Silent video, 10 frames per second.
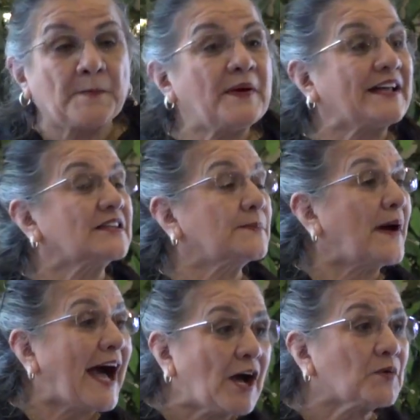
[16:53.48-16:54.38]
But the
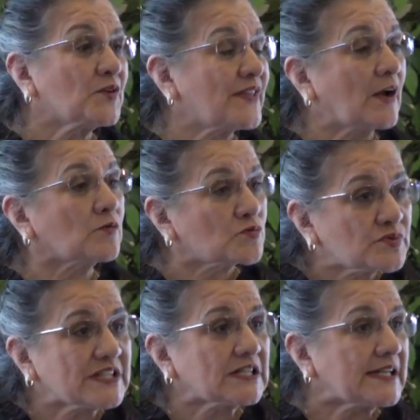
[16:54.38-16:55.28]
power that
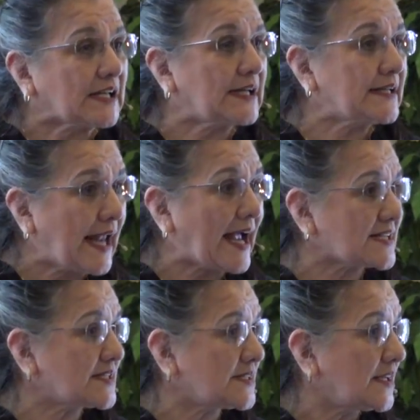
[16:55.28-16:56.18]
really
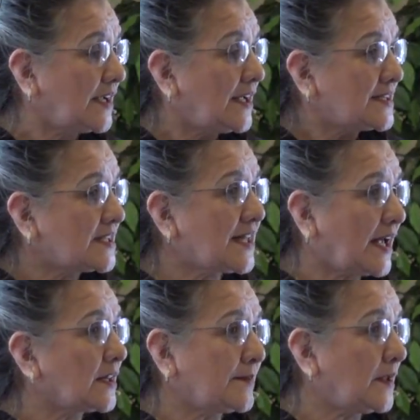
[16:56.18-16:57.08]
connects to
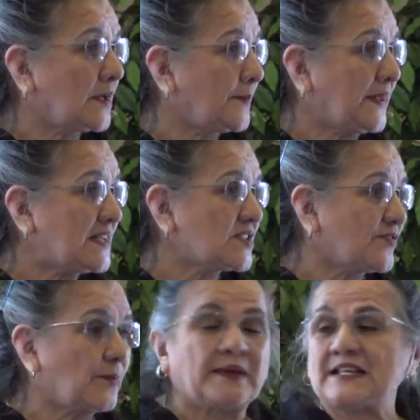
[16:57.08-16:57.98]
the element of
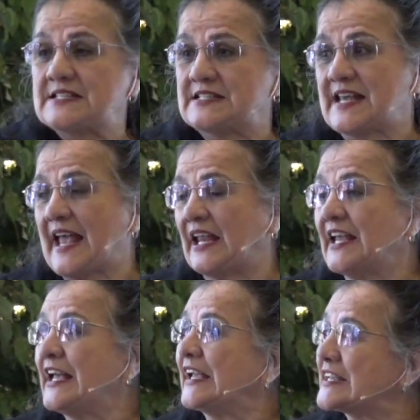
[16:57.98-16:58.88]
peace for me today
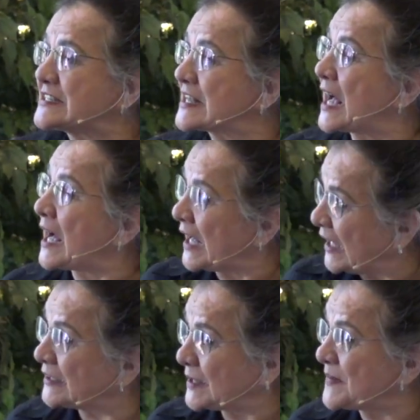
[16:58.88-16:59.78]
is
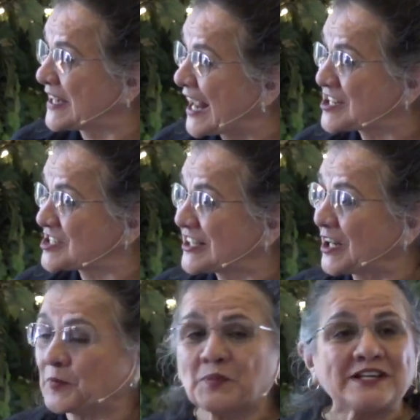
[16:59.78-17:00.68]

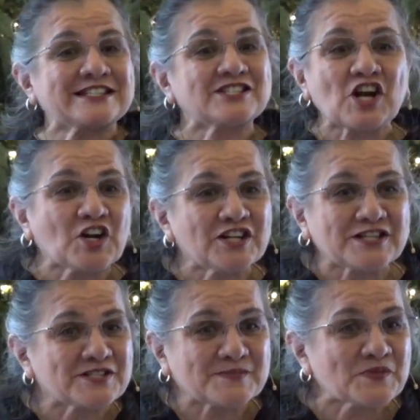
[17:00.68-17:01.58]
elimination. And we
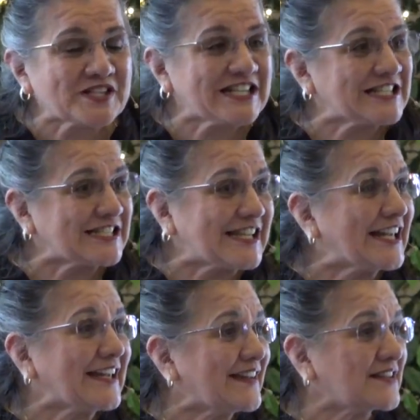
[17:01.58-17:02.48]
started this morning
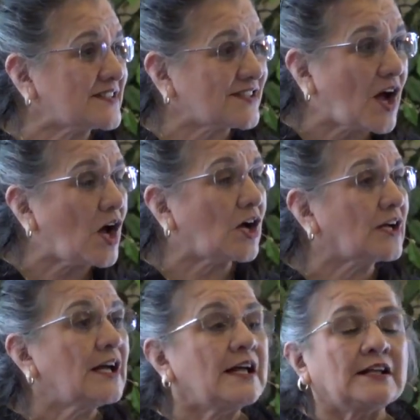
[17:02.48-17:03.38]
singing the
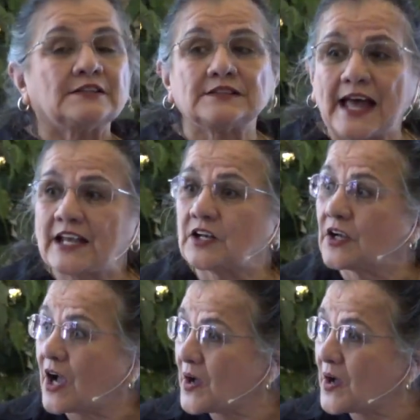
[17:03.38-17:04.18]
song, Let